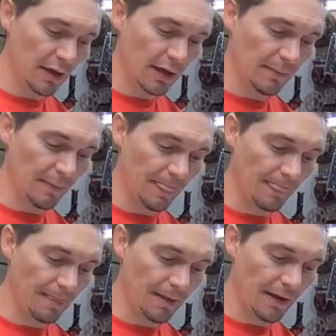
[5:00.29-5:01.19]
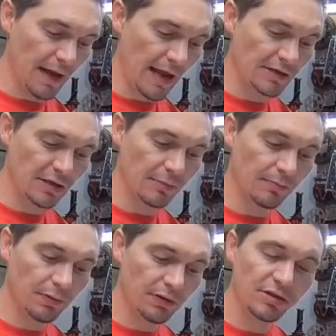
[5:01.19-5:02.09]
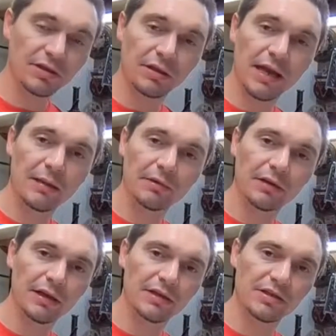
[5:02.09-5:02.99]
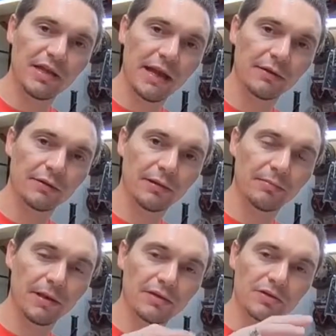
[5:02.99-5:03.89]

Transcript: and it actually pushed the camera lens down and